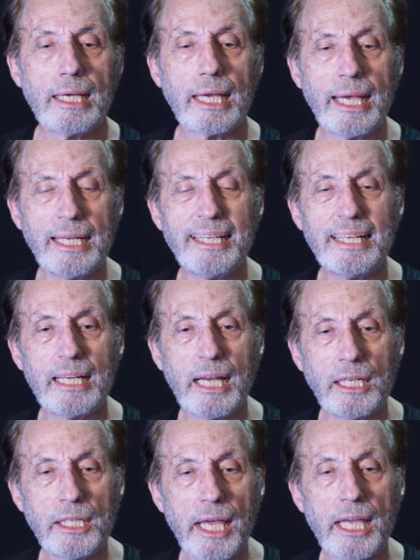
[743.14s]

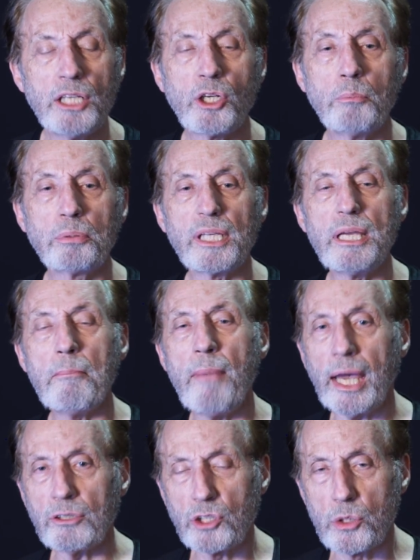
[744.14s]
incomplete
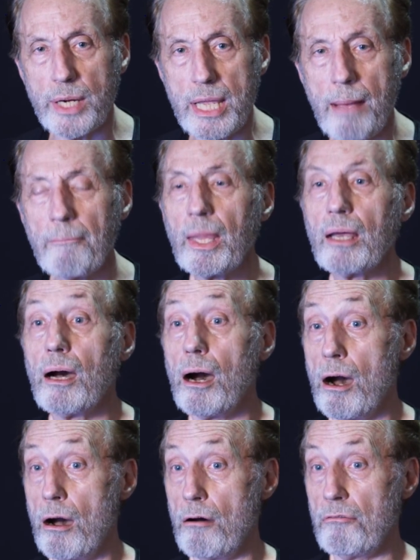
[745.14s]
mastery
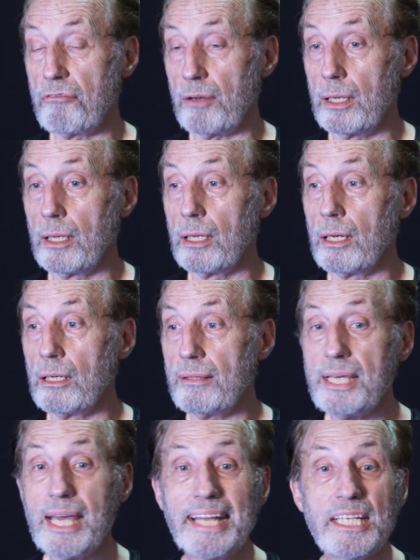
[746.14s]
of
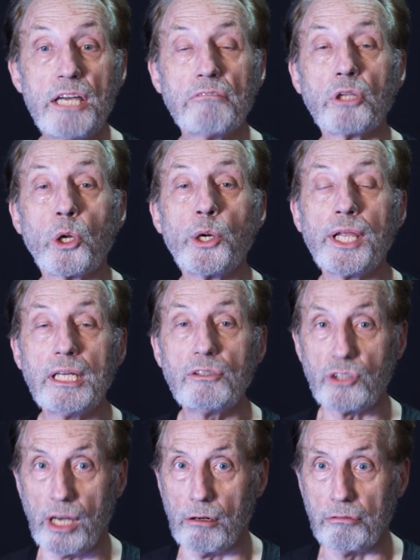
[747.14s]
the idea of learning
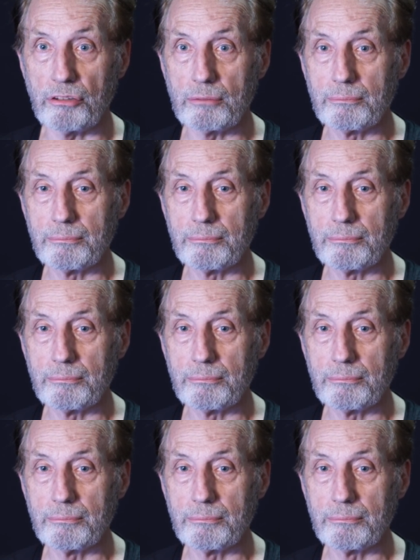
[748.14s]
itself.